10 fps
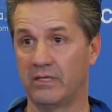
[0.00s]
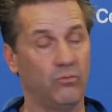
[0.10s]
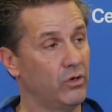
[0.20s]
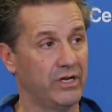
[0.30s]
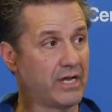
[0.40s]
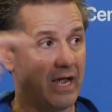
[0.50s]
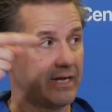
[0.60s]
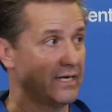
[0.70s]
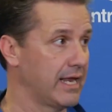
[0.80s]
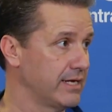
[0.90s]
that wouldn't have got
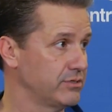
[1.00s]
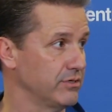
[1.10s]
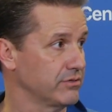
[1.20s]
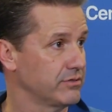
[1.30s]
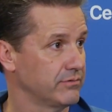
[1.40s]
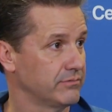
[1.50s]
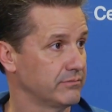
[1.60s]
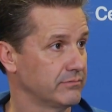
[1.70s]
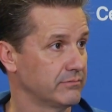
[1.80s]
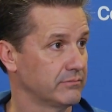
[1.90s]
in last year's.
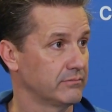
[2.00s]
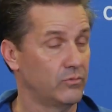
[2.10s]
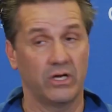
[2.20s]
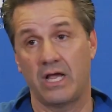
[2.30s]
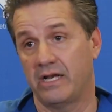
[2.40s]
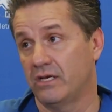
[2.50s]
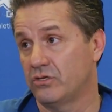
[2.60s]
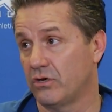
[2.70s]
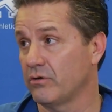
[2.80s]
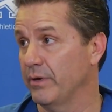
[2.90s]
Wouldn't have got in the
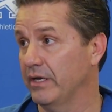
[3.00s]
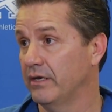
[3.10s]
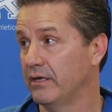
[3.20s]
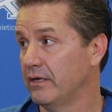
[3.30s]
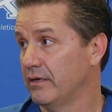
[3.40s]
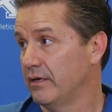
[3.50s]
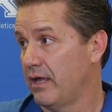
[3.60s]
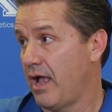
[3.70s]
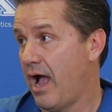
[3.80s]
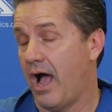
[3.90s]
tournament.
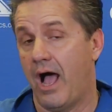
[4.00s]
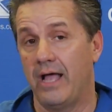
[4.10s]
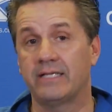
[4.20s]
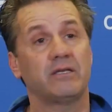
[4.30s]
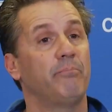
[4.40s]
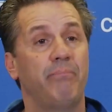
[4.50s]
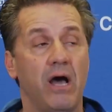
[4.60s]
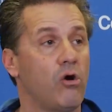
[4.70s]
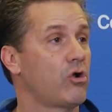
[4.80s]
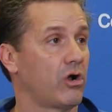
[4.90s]
It's a
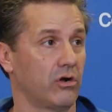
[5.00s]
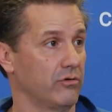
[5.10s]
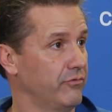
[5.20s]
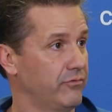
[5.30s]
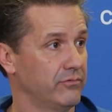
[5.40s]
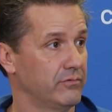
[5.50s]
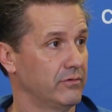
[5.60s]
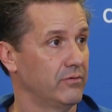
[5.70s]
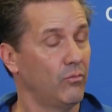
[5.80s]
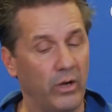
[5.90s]
bell curve.
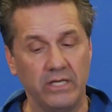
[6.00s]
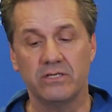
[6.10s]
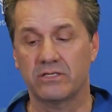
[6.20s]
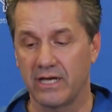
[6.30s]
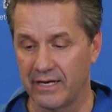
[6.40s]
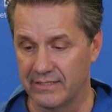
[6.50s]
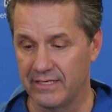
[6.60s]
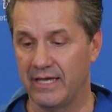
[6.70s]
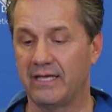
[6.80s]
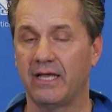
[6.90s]
We just got to
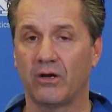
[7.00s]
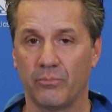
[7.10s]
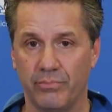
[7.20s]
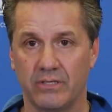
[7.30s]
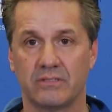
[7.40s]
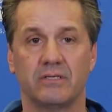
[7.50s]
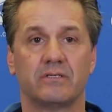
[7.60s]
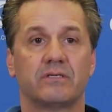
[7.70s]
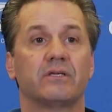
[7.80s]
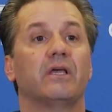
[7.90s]
take care of
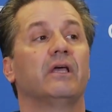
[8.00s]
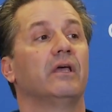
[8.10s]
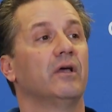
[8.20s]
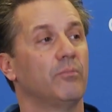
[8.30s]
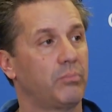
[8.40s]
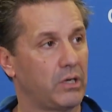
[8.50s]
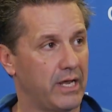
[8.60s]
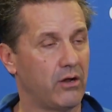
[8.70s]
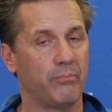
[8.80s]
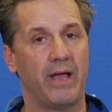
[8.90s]
business,
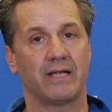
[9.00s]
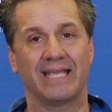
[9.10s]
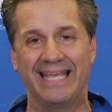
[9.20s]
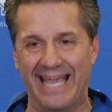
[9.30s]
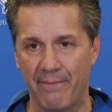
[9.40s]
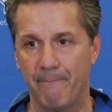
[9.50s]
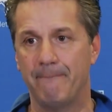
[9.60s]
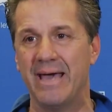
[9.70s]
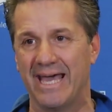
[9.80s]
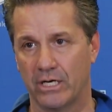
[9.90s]
play our bat,
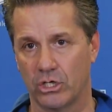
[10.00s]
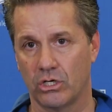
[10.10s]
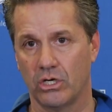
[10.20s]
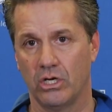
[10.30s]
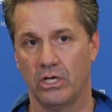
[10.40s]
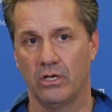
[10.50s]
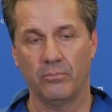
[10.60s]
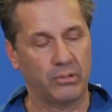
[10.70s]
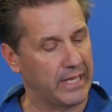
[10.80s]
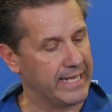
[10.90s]
get better,
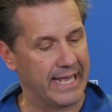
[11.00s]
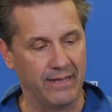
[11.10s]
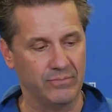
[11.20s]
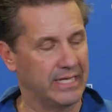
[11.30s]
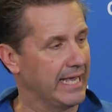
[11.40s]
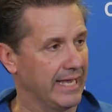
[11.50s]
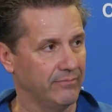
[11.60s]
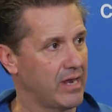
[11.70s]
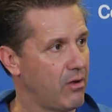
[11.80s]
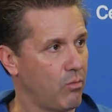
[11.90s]
play game to
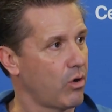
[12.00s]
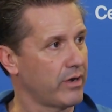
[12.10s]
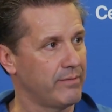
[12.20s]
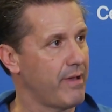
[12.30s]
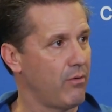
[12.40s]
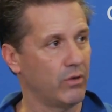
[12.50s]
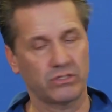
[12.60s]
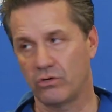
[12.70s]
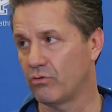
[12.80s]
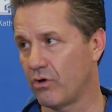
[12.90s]
game, not worry about
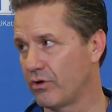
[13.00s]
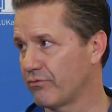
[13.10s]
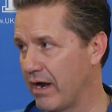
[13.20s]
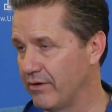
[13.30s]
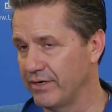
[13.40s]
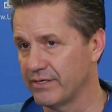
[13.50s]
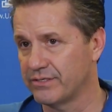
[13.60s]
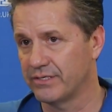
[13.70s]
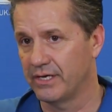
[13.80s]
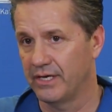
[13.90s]
what's going on around us,